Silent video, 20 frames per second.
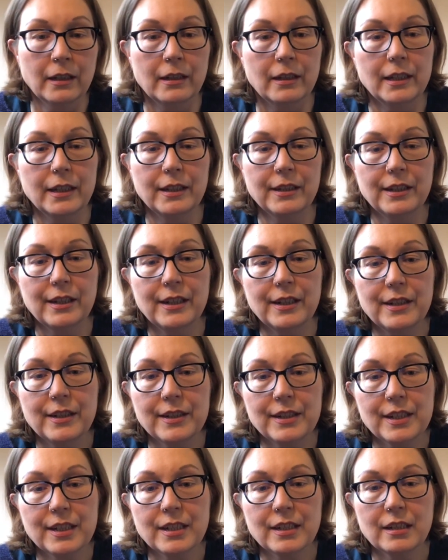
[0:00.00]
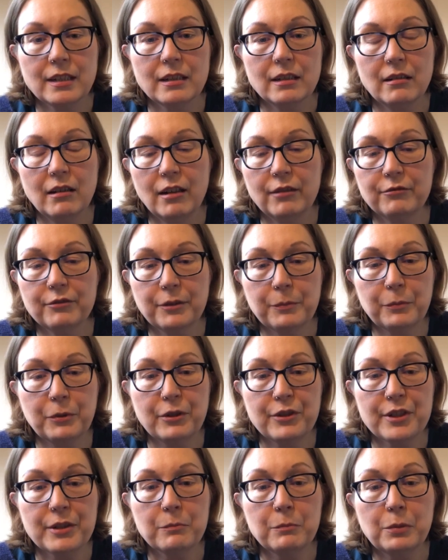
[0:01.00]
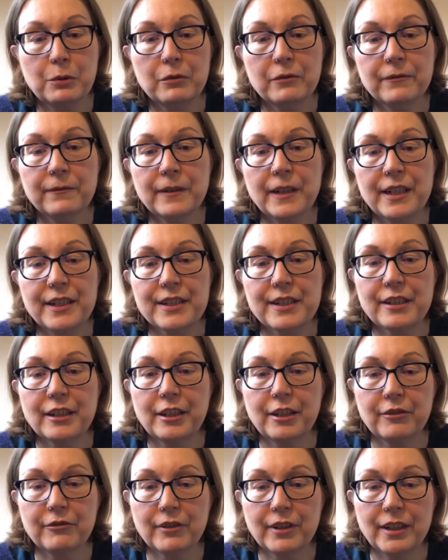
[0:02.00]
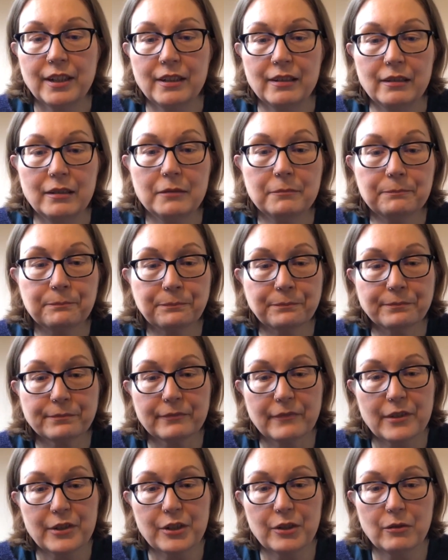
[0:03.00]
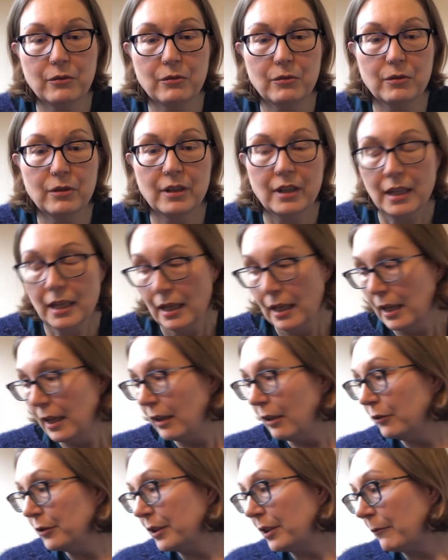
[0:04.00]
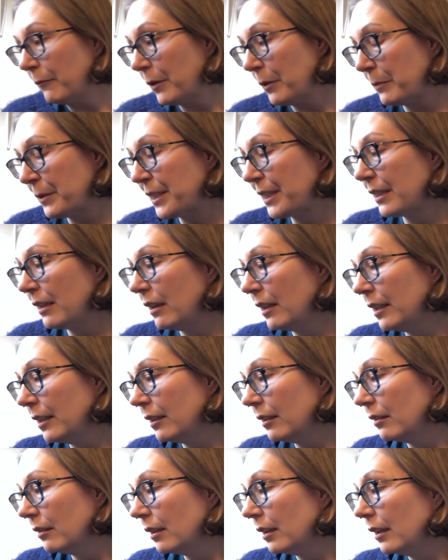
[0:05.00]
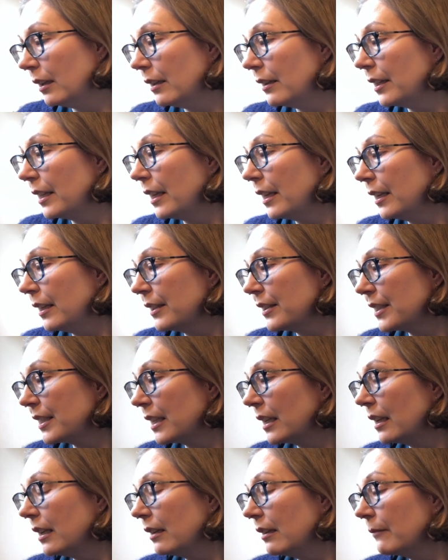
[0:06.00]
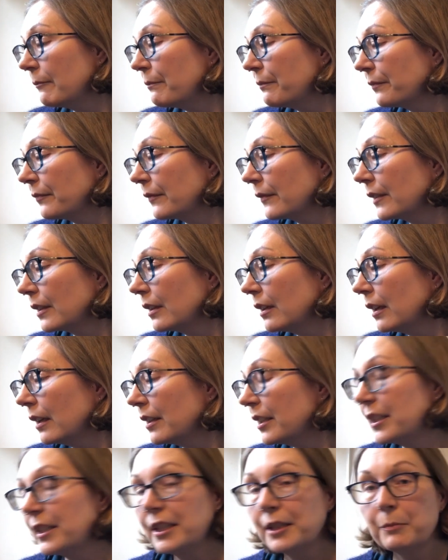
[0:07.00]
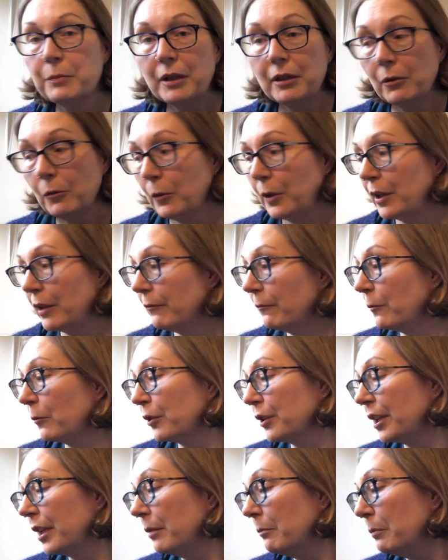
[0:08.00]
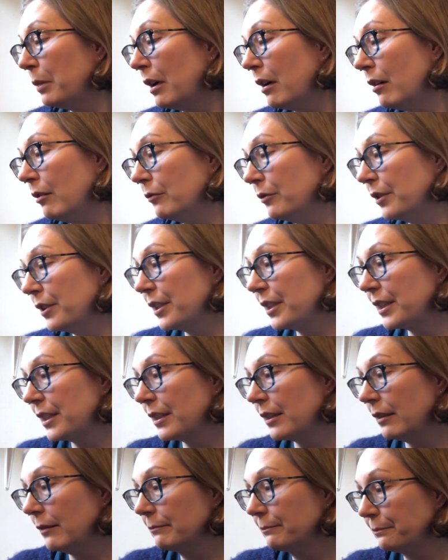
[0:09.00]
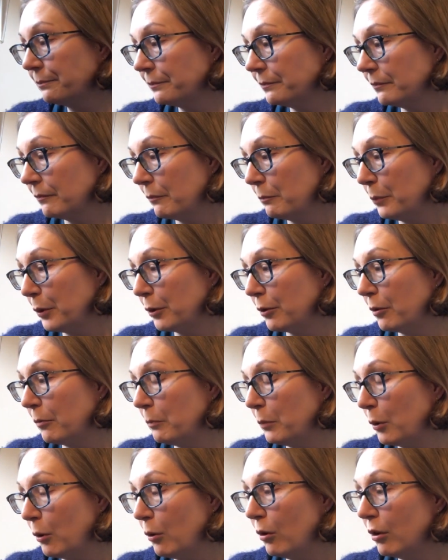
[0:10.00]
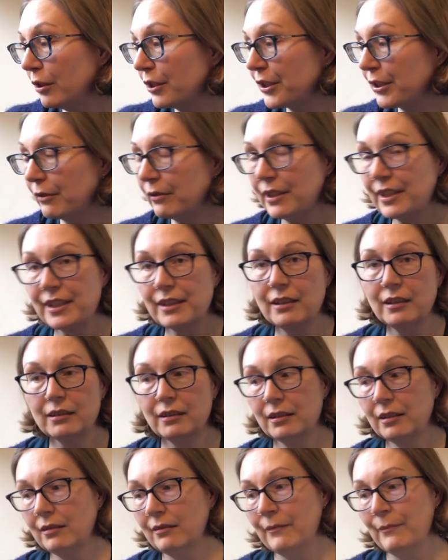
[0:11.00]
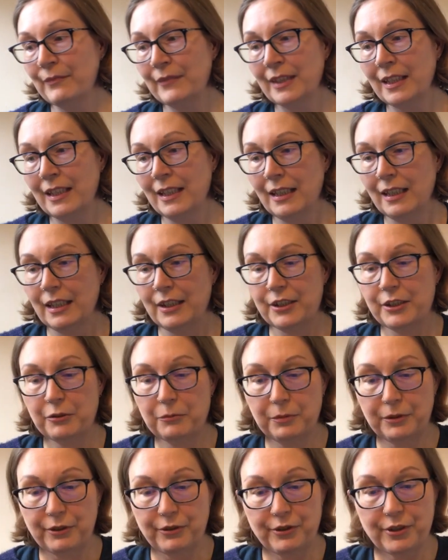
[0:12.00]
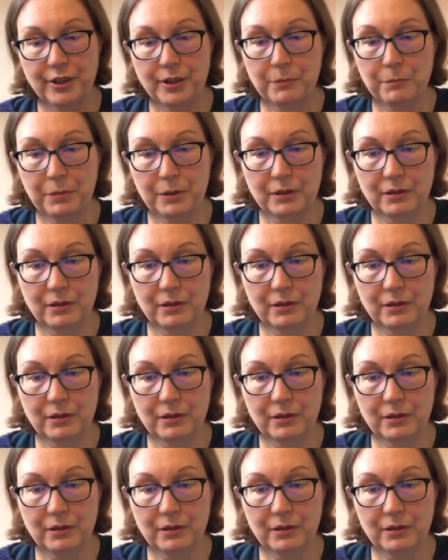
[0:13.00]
It is 100% blue-faced Kerry Hill. So, on their website, they say this is, by the way, £14 per ball, so it's not super cheap.